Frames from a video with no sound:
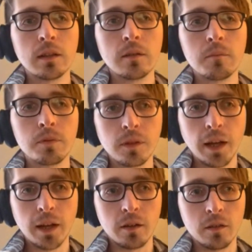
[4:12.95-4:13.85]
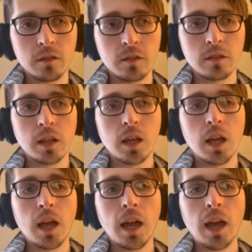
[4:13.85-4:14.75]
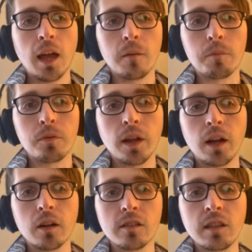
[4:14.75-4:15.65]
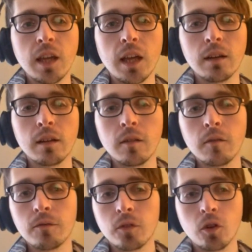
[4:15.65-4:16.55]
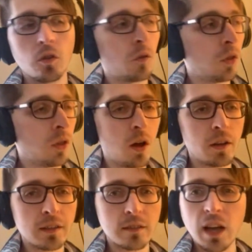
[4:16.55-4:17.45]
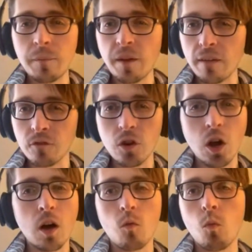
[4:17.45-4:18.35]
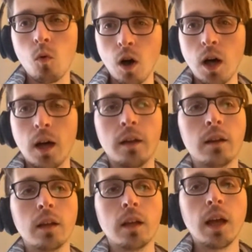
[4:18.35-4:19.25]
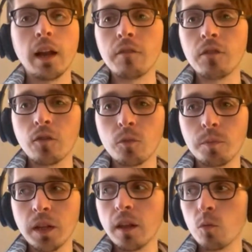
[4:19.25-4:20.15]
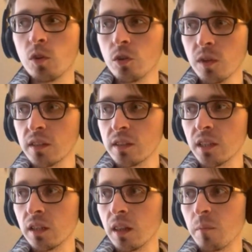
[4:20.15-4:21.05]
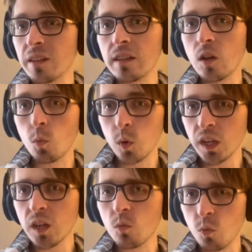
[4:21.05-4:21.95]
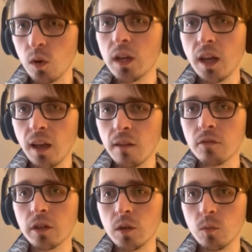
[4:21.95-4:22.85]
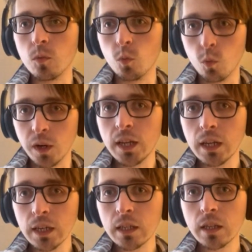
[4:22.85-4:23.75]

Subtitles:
players, and players that for the longest time have not won and have never been there, when you instill in them that we can win every week,